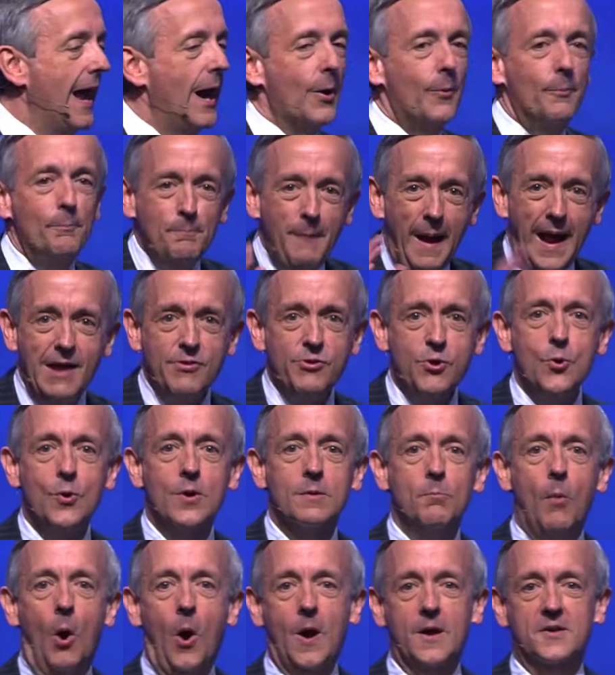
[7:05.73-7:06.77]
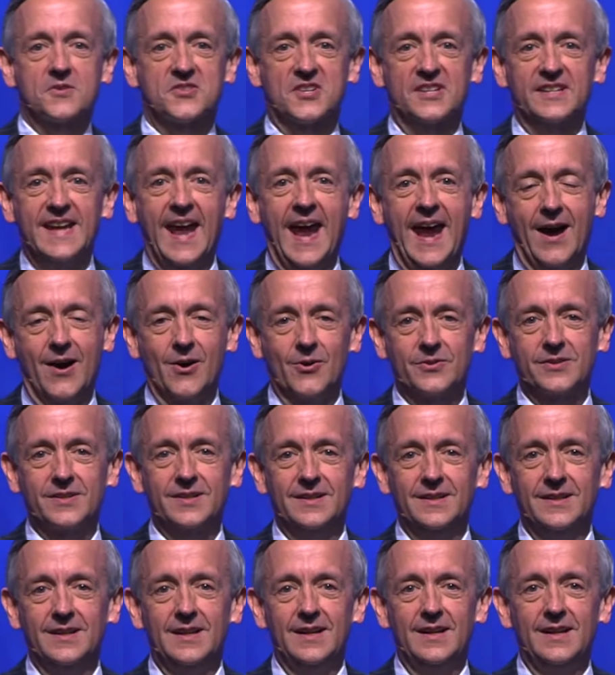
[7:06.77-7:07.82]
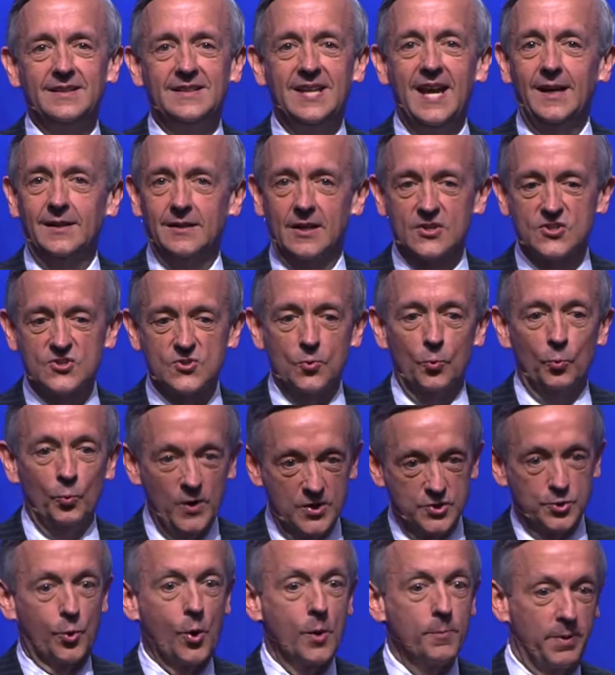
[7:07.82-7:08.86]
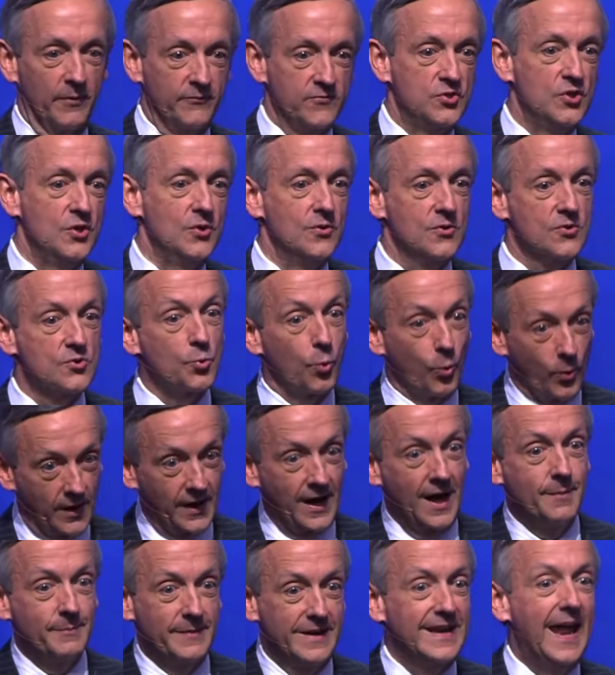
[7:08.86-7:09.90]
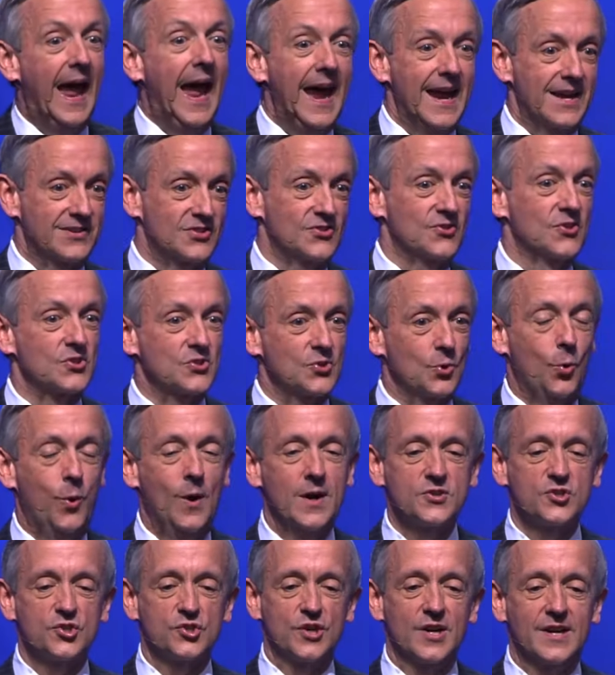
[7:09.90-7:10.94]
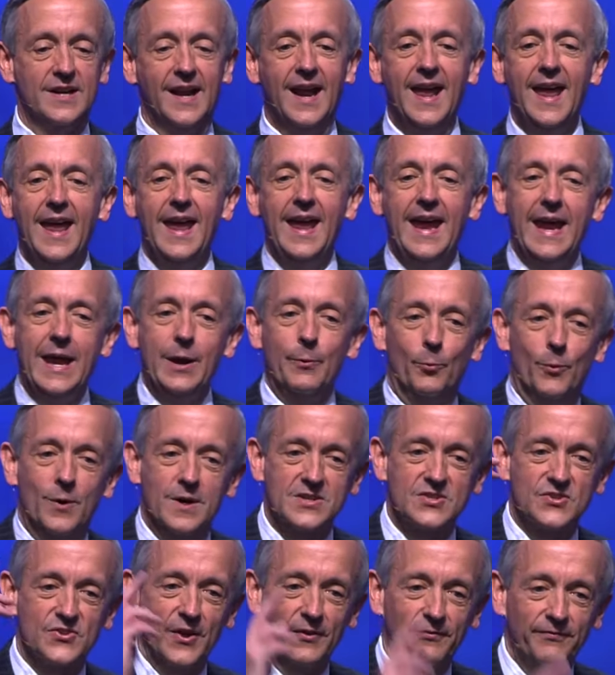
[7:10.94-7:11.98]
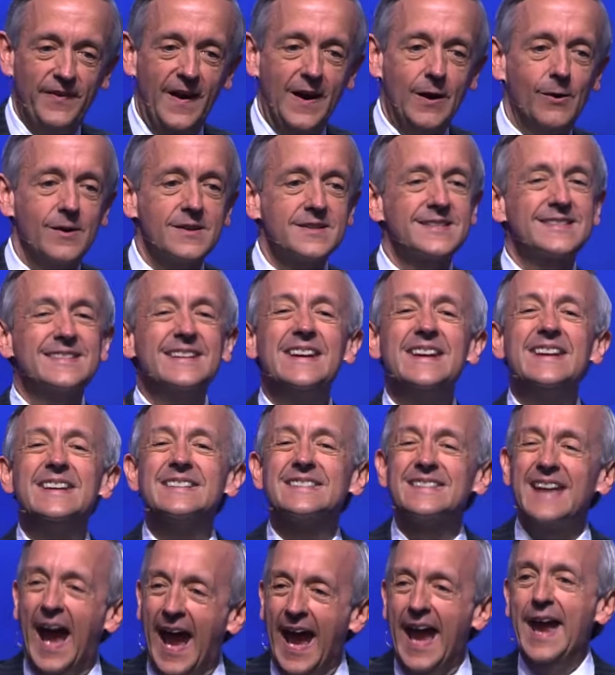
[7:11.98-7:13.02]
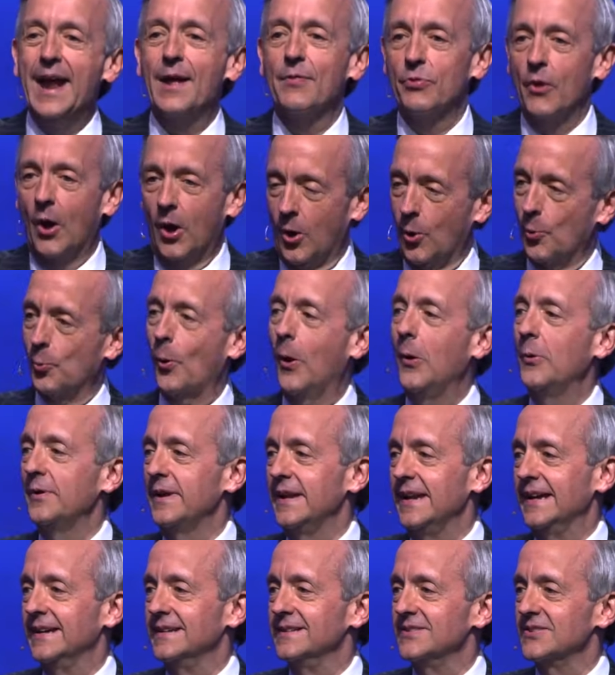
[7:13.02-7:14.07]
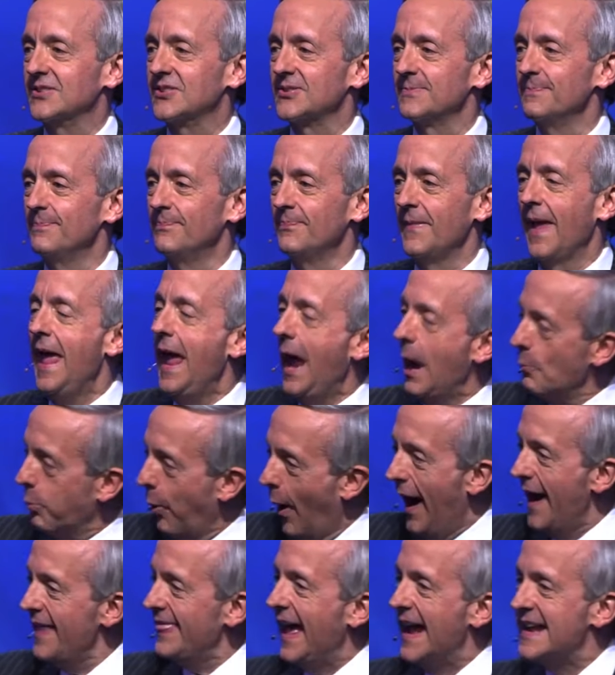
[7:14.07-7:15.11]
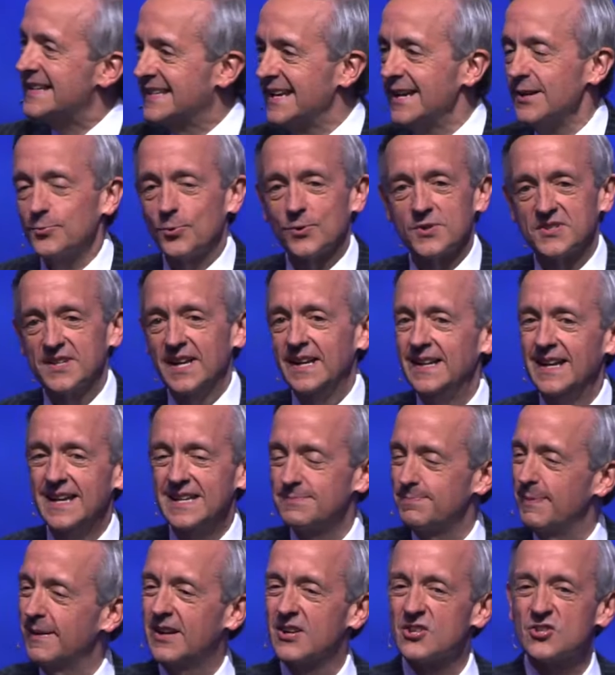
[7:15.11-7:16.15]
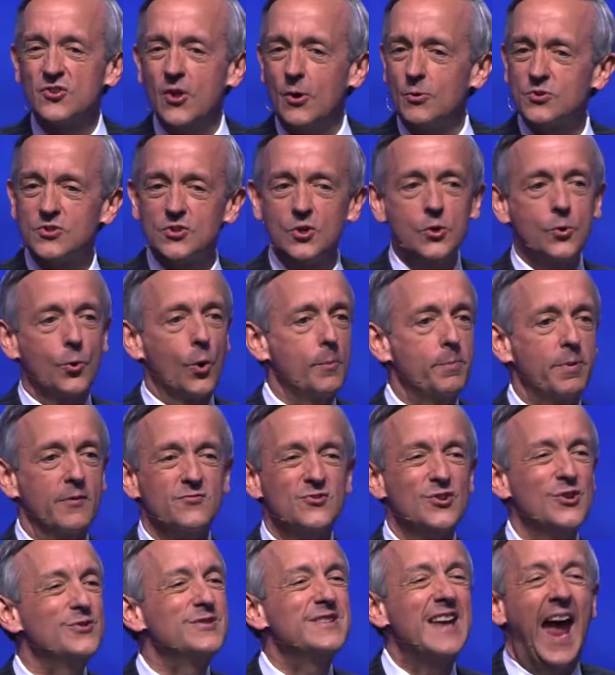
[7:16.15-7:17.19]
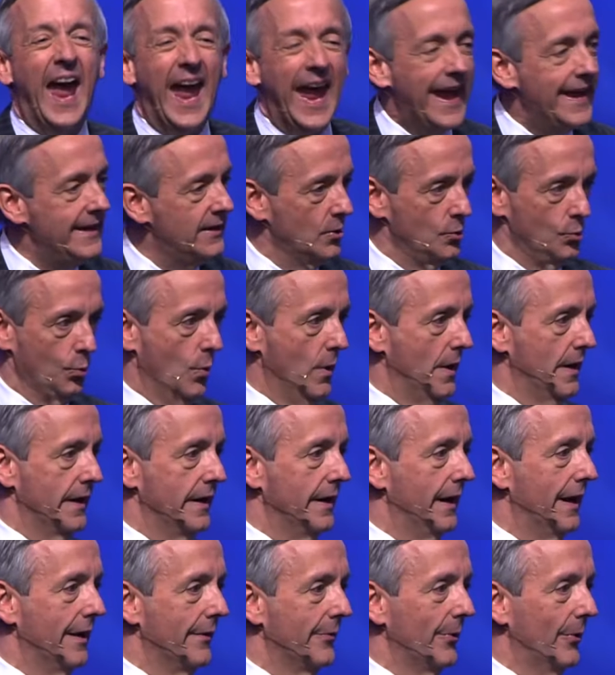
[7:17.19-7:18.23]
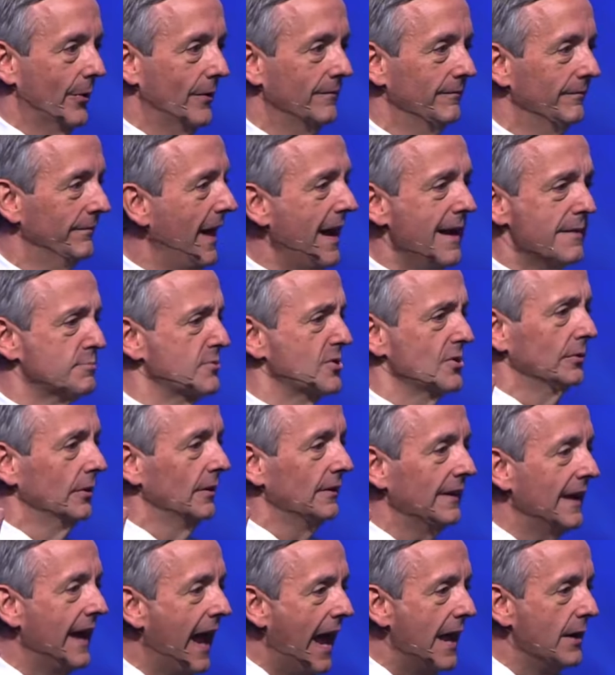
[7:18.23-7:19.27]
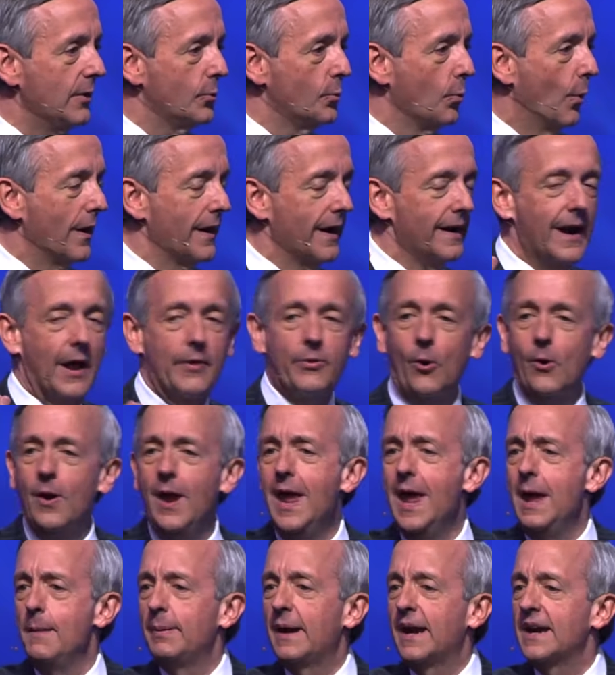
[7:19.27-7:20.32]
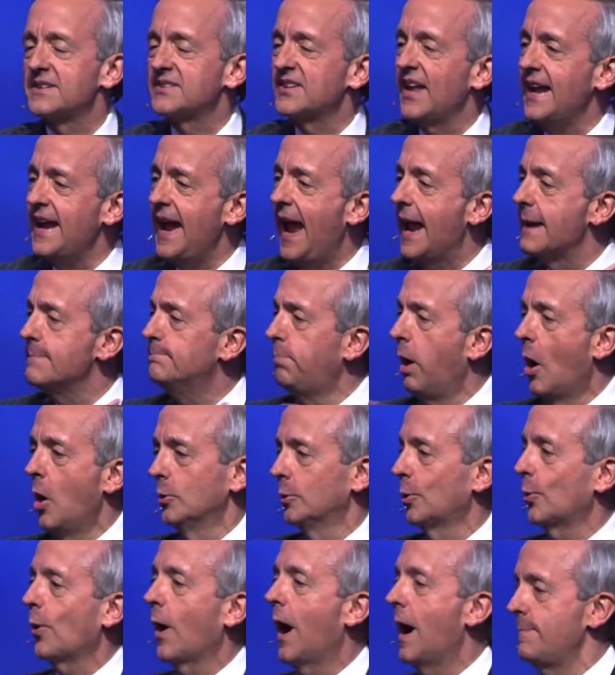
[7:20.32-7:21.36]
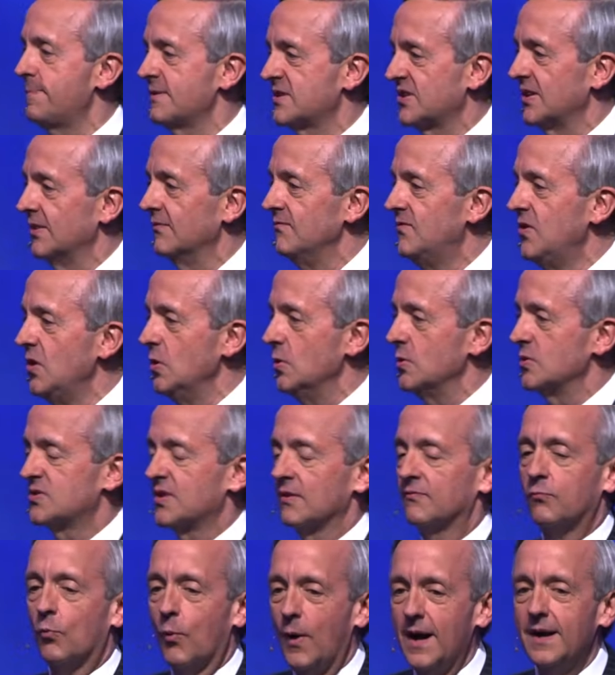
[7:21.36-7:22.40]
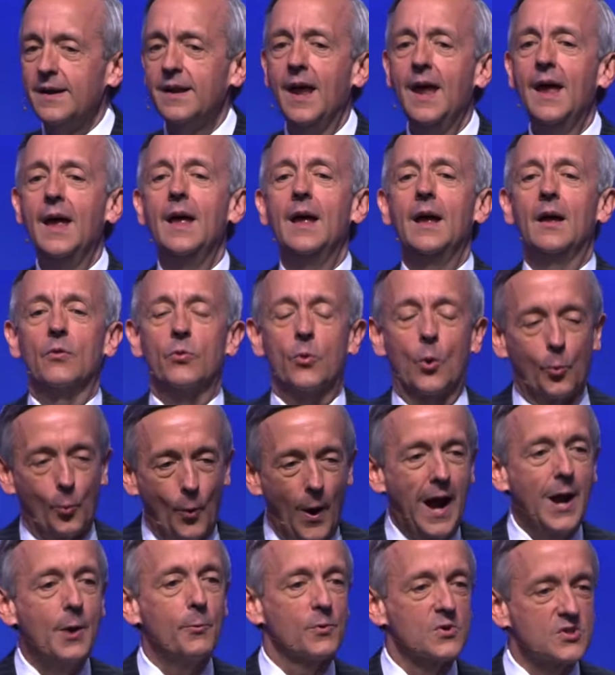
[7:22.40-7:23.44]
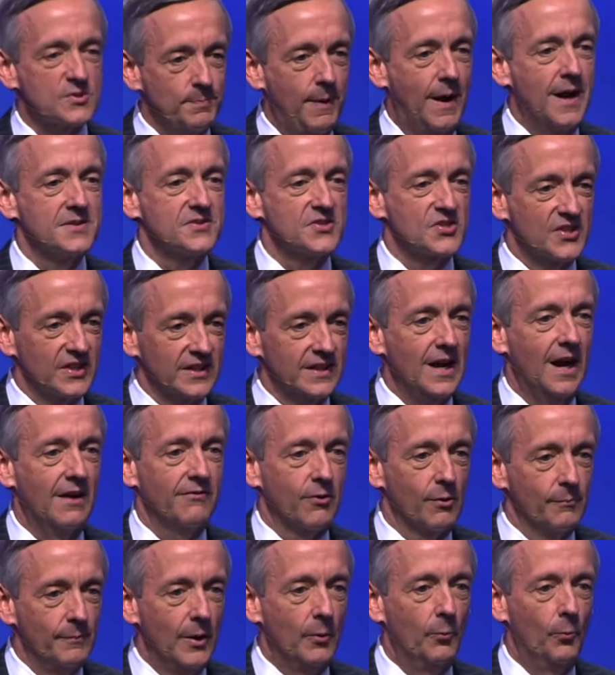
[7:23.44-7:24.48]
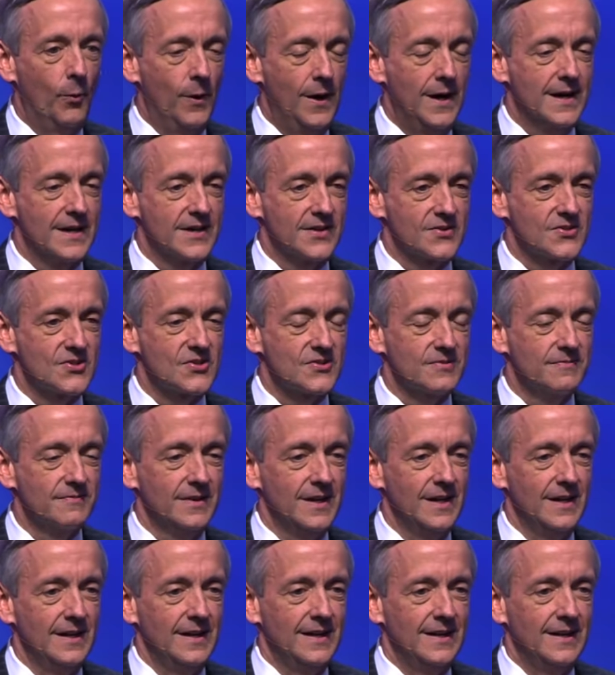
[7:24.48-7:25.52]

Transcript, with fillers: Now, Matthew and Mark's account tell us which group of Jews were coming to ask this question. It was the Pharisees and the Herodians. And why that's interesting is because those two groups of Jews hated one another. They absolutely hated one another because they had polar opposite views of what the right response to government was.